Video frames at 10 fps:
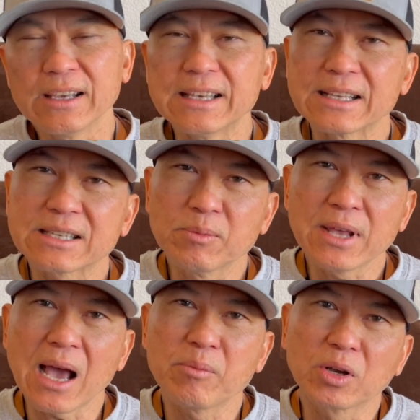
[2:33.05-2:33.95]
is that
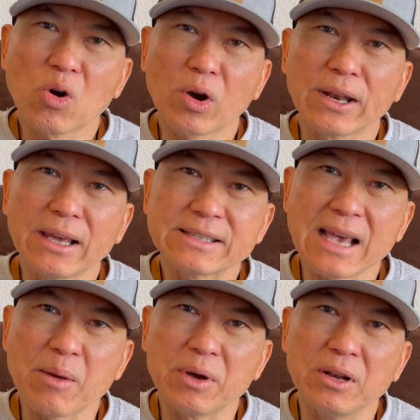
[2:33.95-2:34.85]
sometimes the kokanee
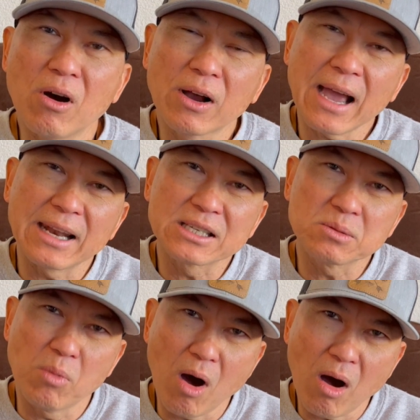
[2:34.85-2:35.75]
salmon are kind of
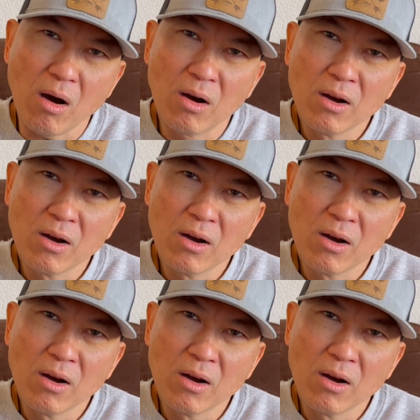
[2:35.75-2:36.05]
small,